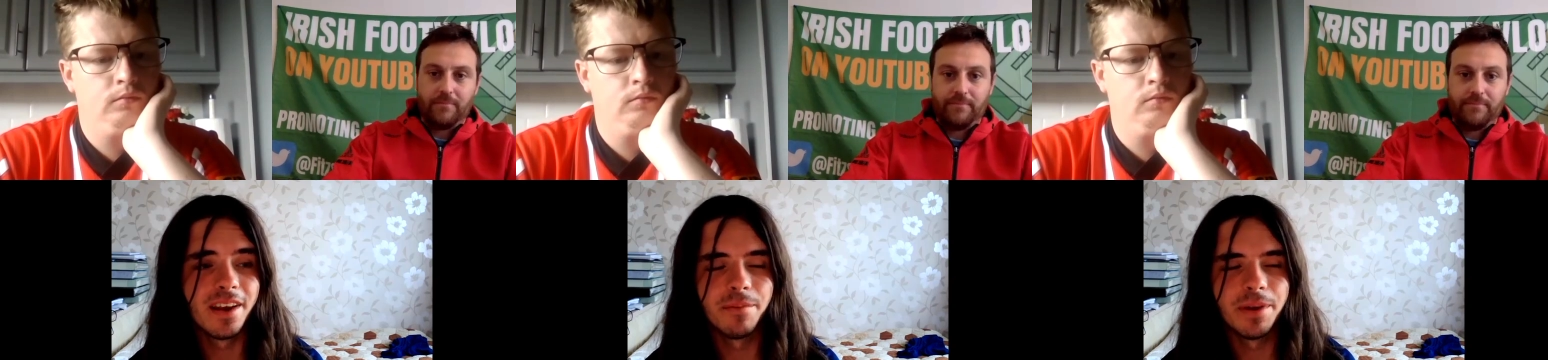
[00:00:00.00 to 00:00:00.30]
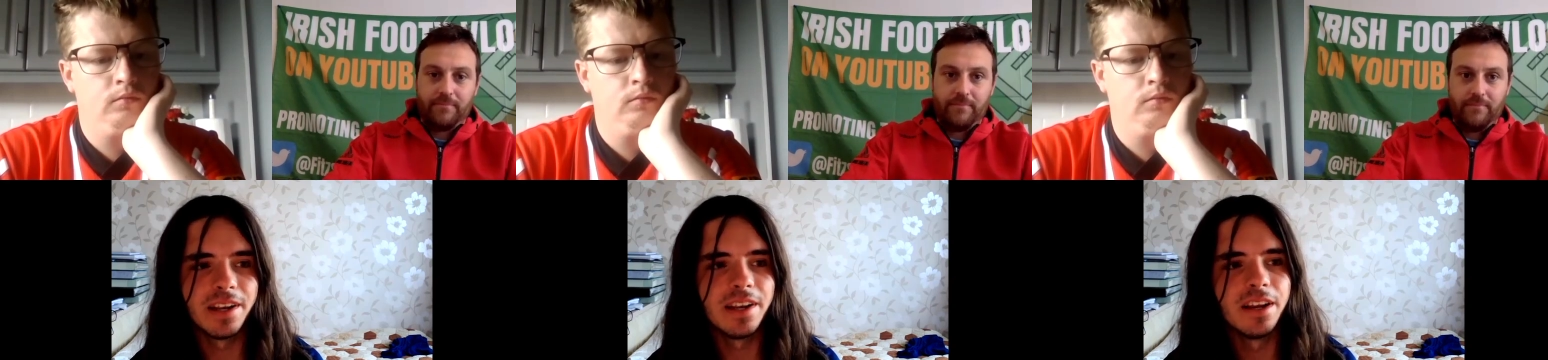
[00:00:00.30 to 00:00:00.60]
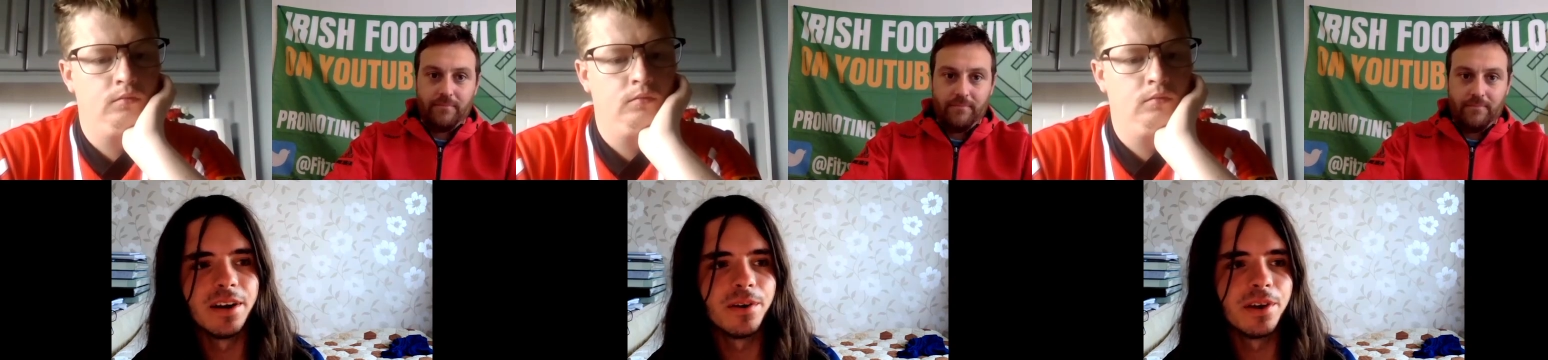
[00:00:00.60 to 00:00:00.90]
Speaker 1: I mean, you
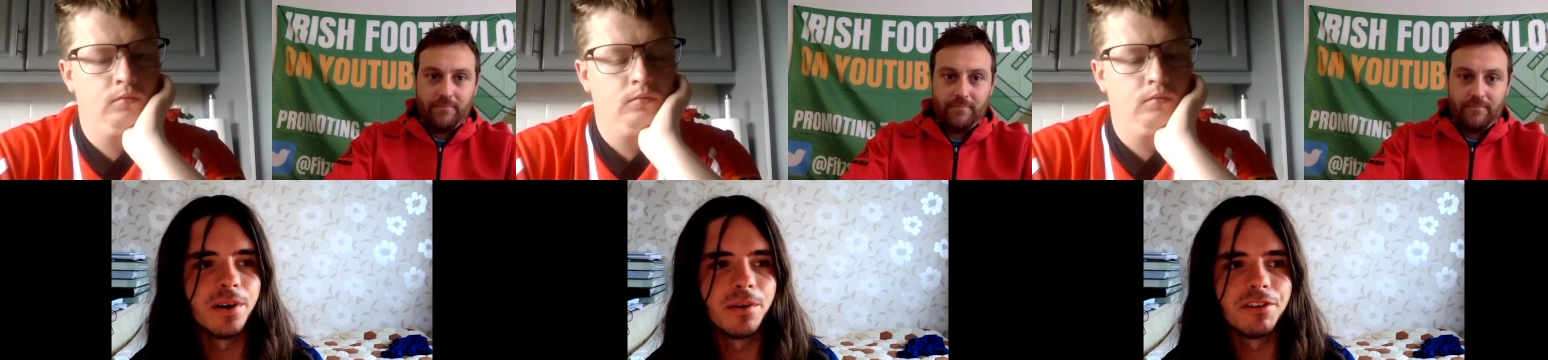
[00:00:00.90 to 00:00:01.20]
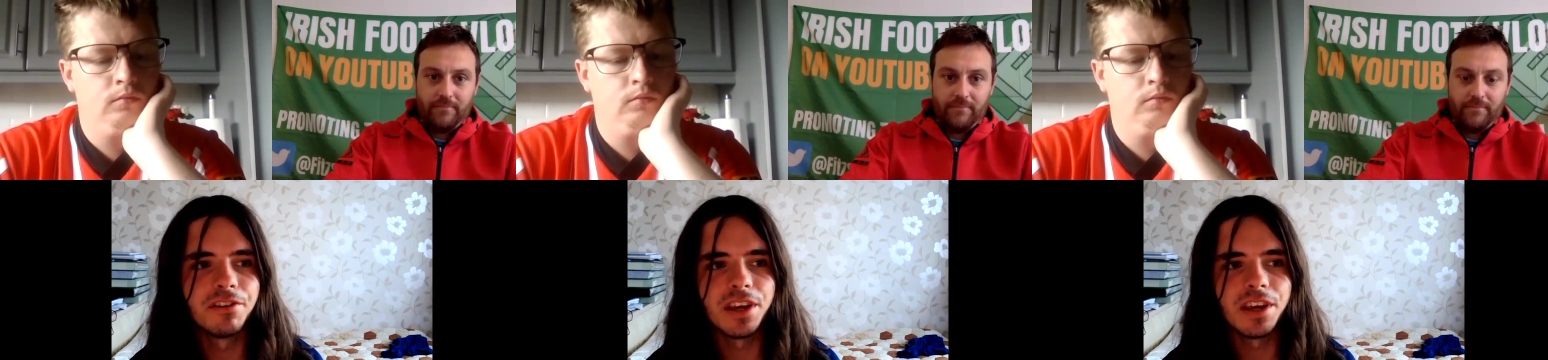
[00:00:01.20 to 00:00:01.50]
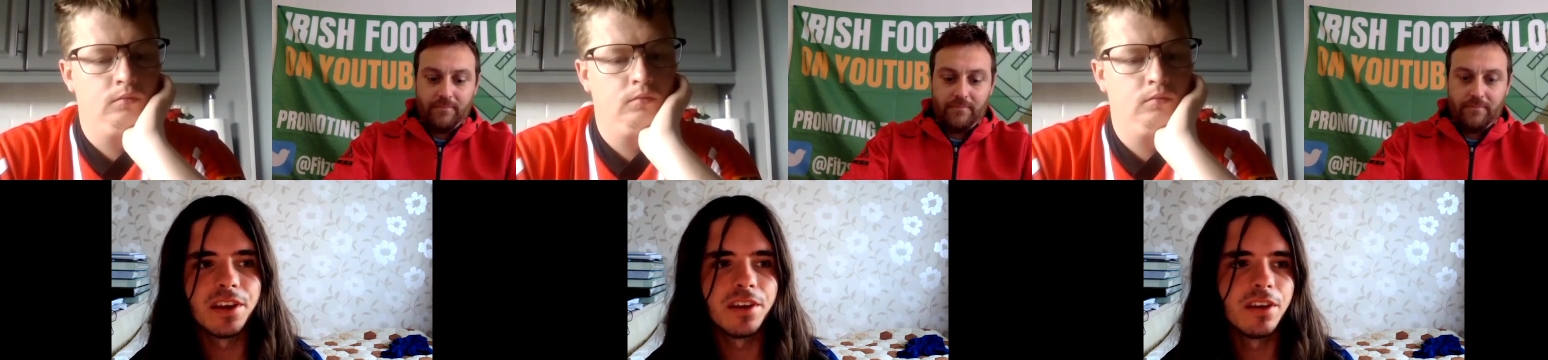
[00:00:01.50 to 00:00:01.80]
know, you always think
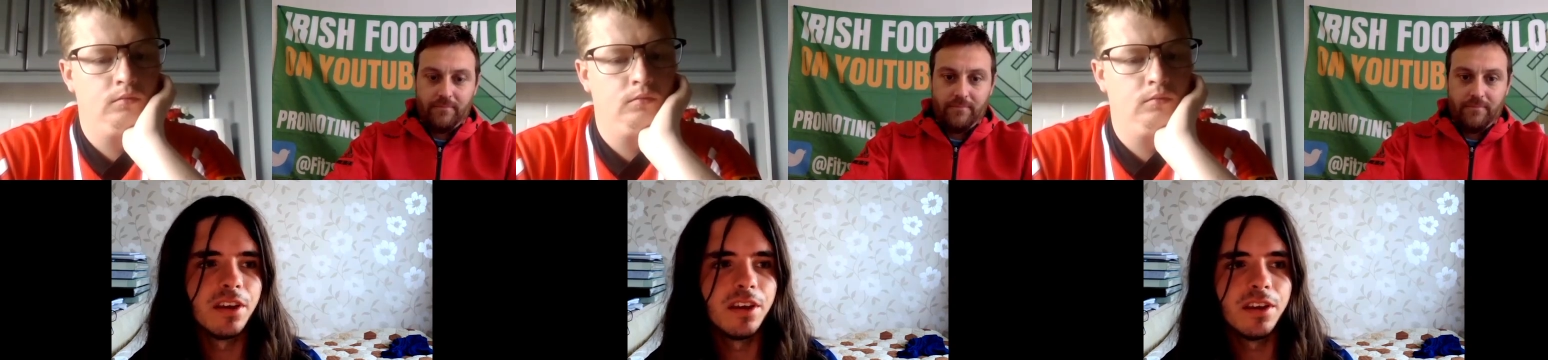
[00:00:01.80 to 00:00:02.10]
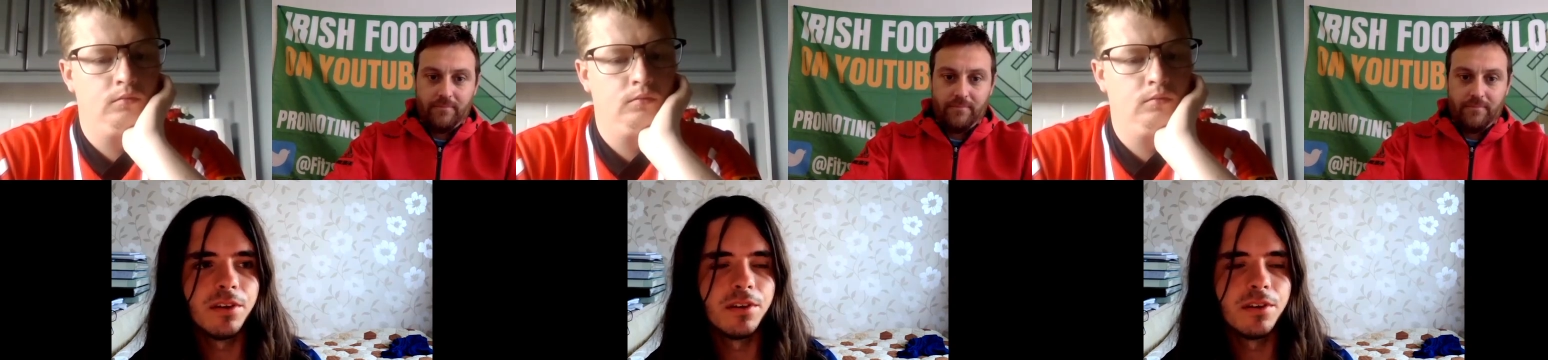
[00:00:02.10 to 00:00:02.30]
you,